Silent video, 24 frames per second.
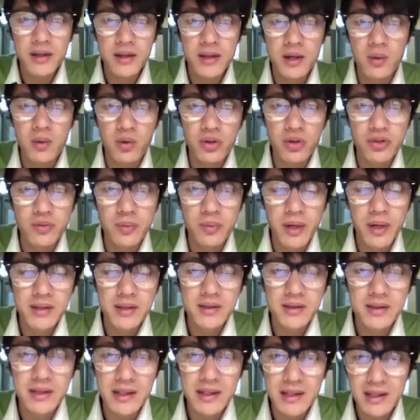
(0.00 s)
that works
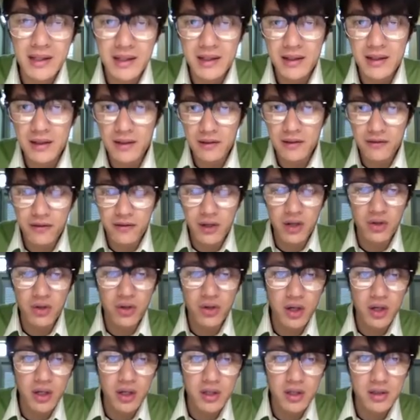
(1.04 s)
best in Final
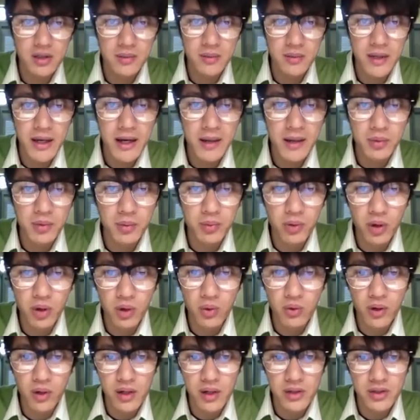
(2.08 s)
Cut is going to be Apple
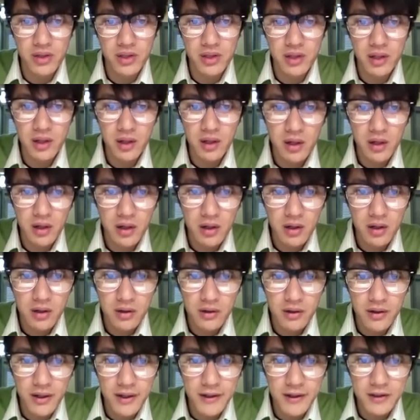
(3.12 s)
ProRes
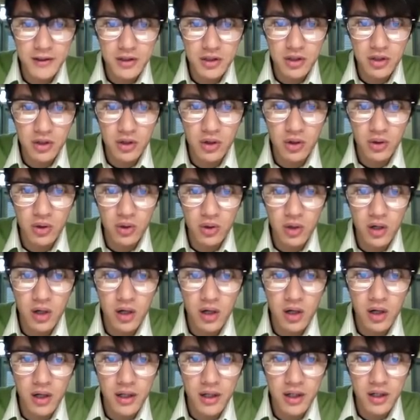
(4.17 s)
right so
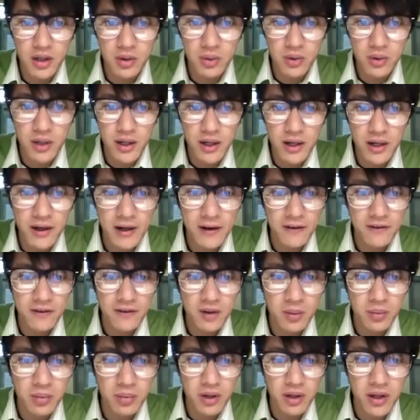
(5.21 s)
uh, here we have a
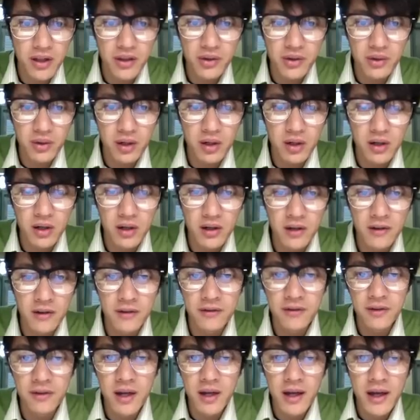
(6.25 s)
plethora of
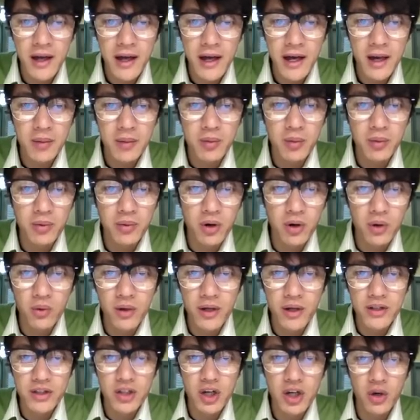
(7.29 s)
Apple
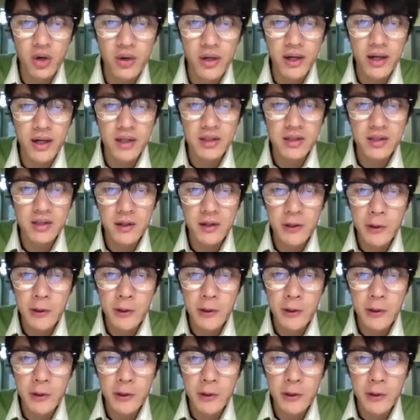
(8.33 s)
ProRes codecs